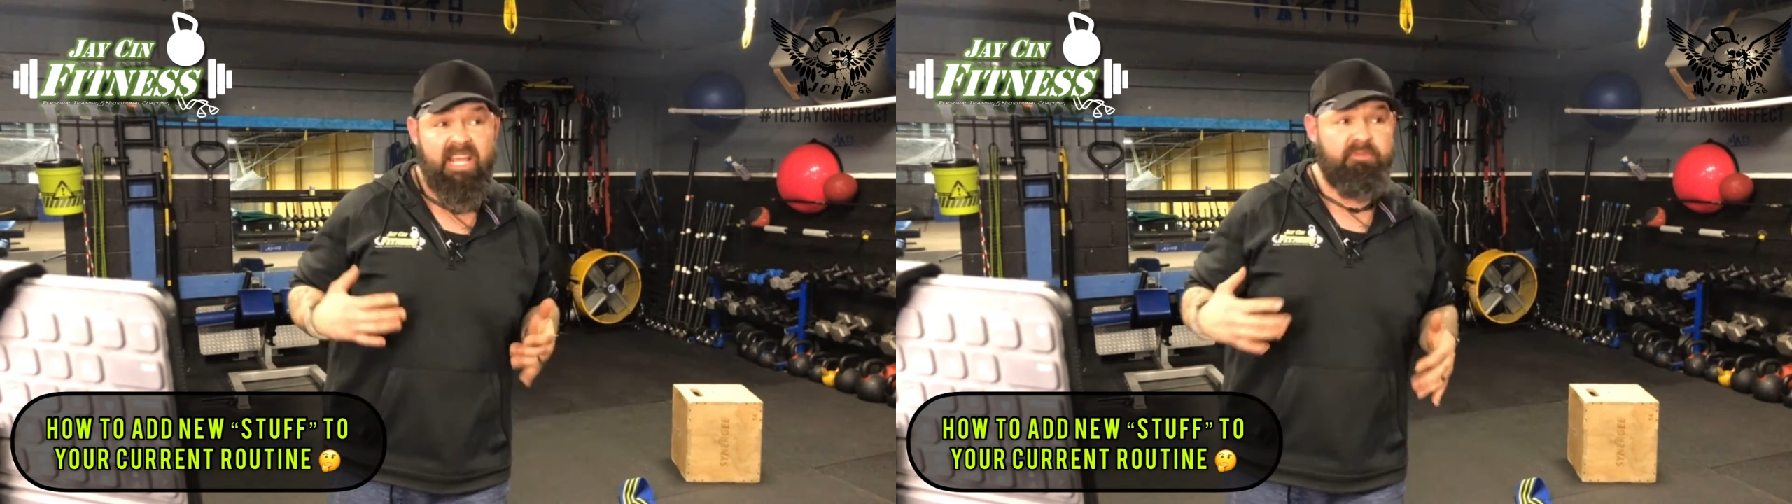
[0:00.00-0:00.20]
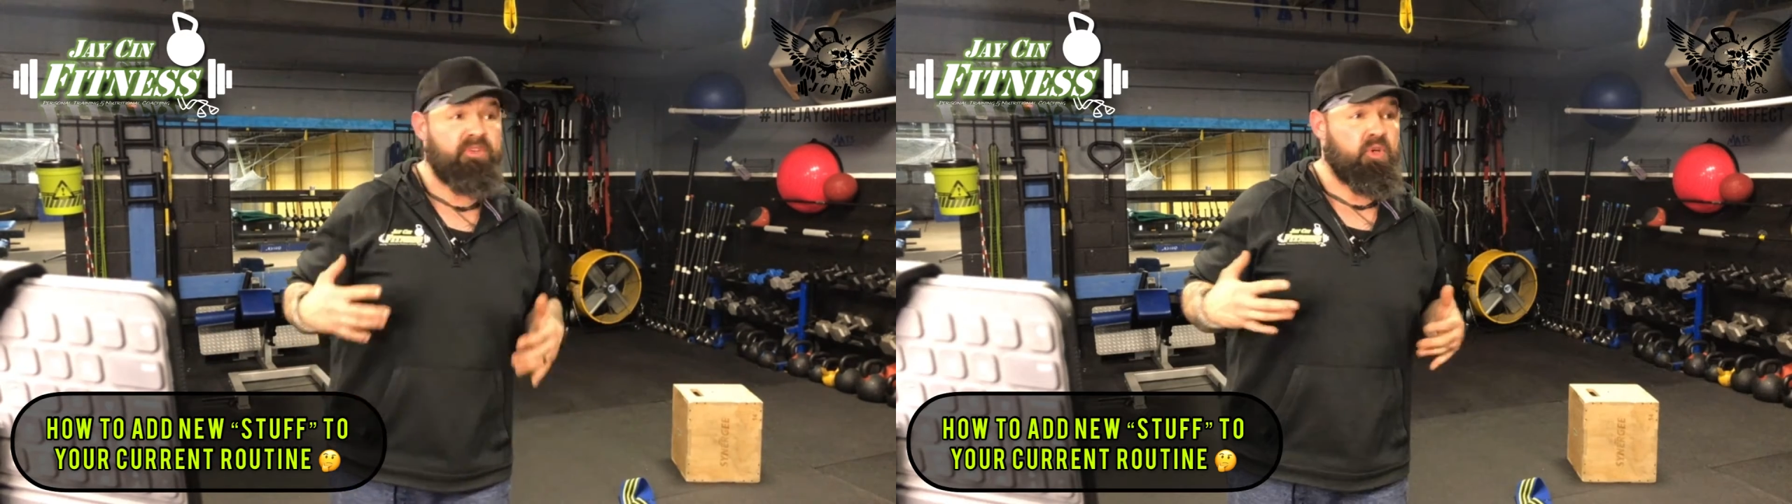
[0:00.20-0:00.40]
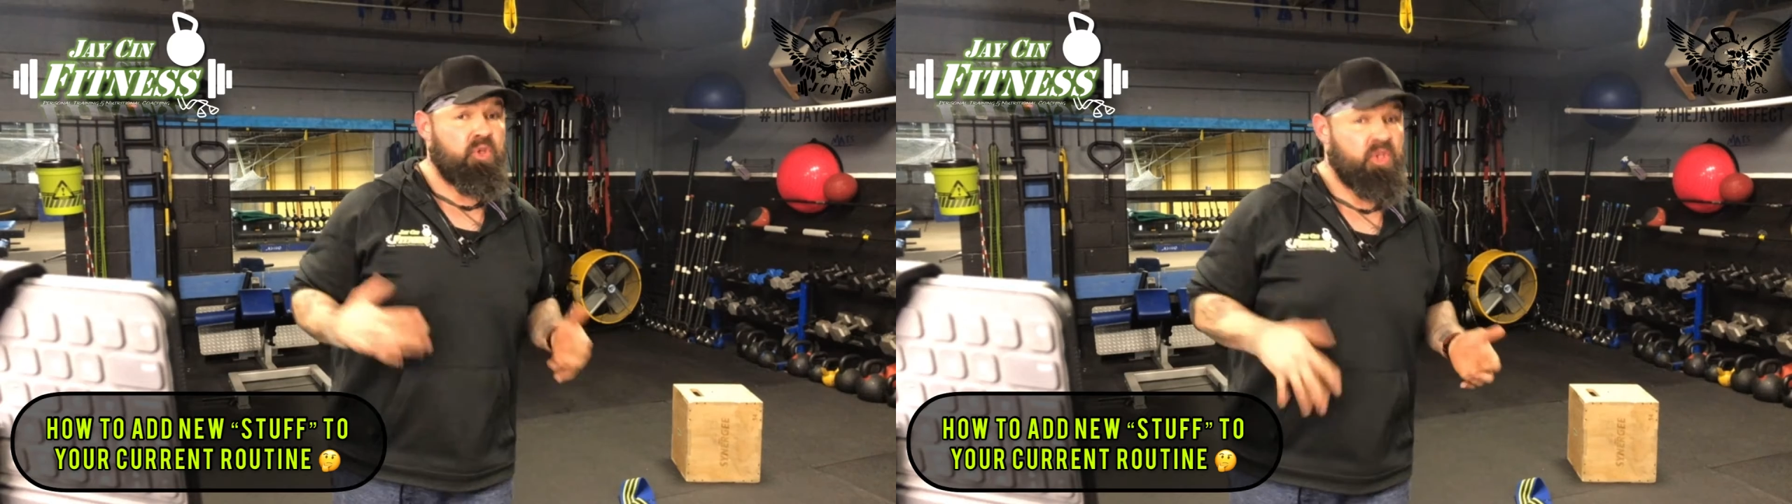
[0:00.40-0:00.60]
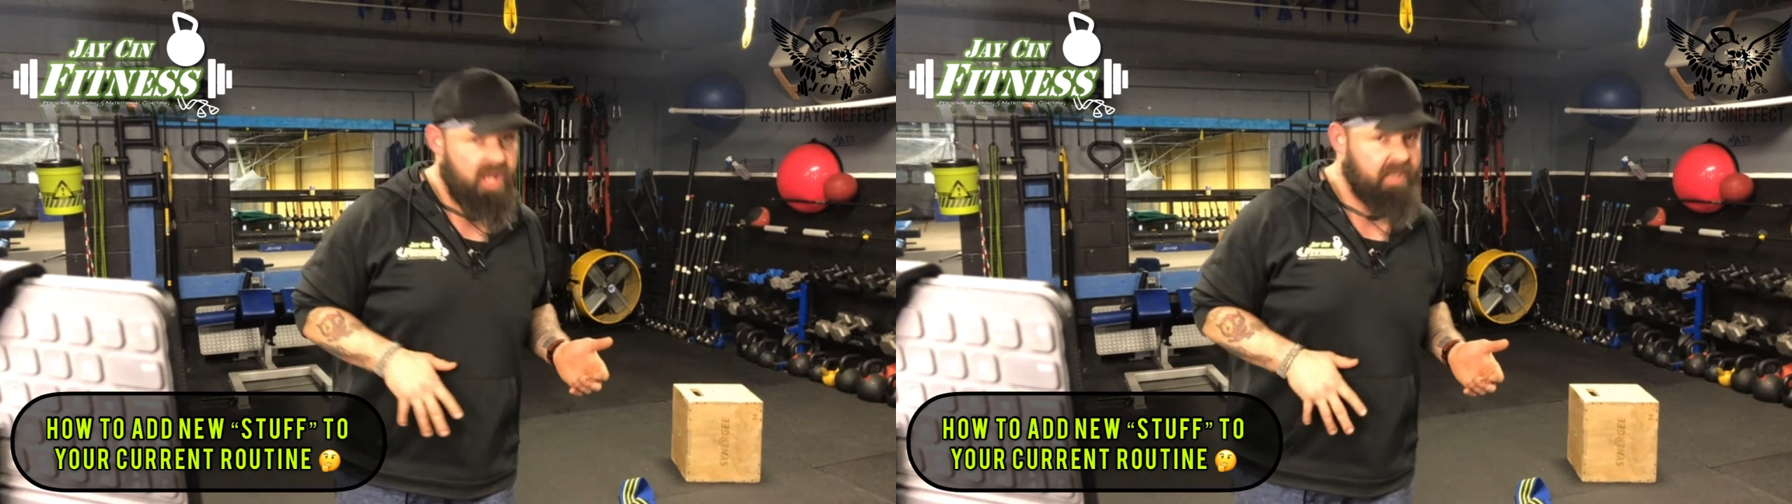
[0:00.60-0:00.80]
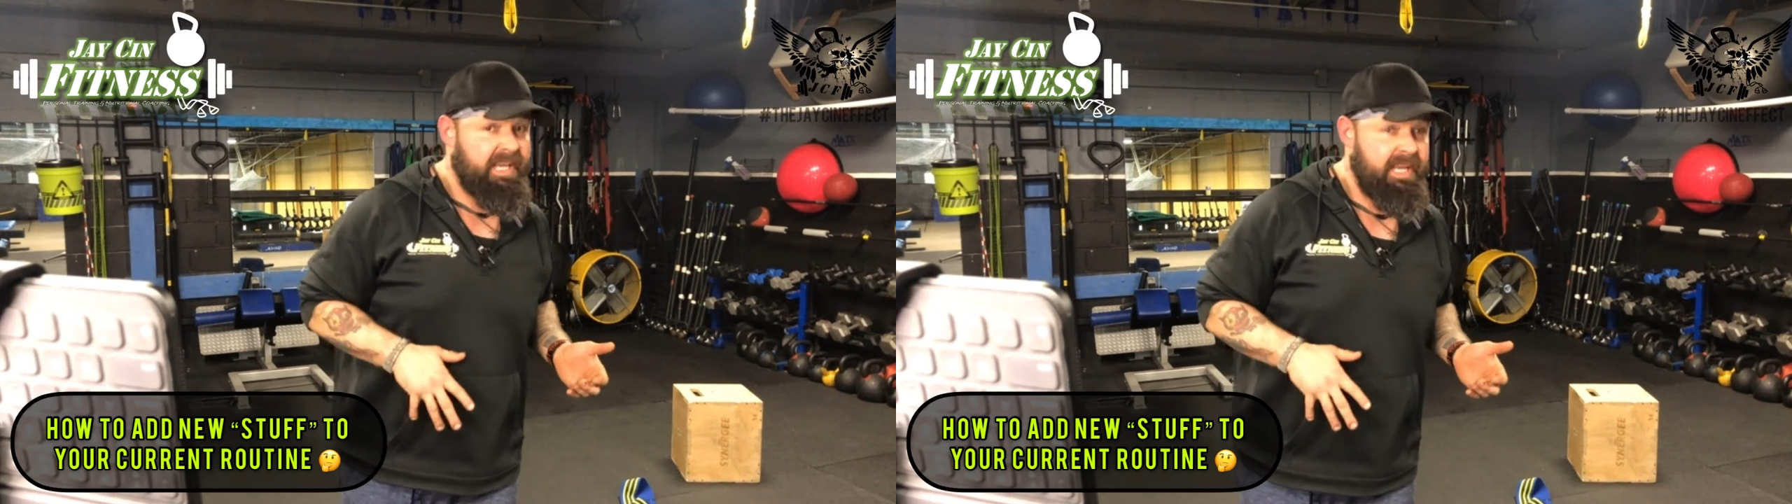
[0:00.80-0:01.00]
if you're
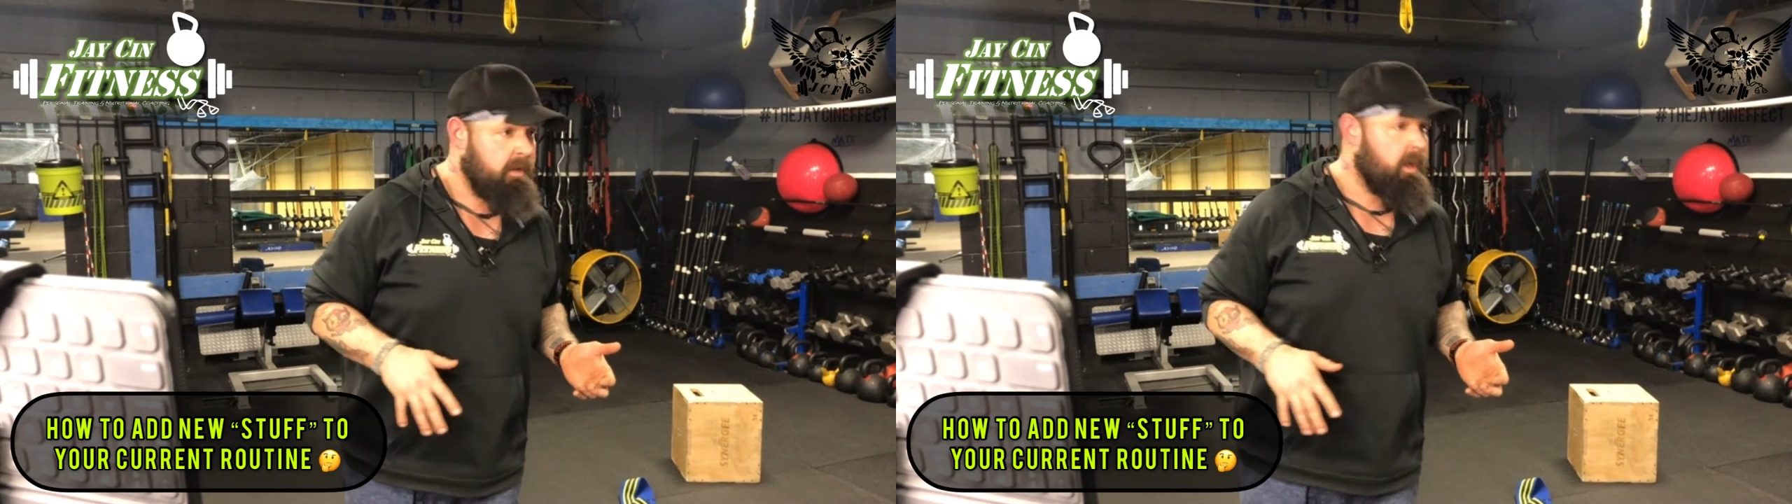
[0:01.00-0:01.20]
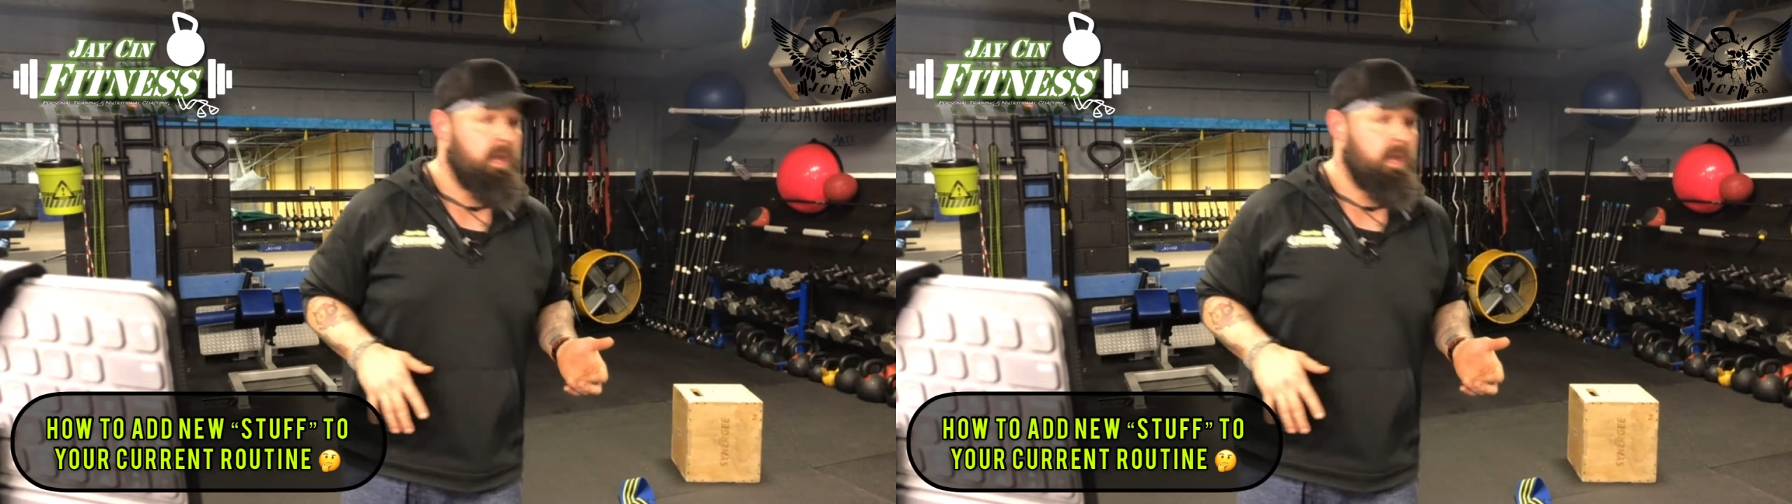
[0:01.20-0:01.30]
lucky,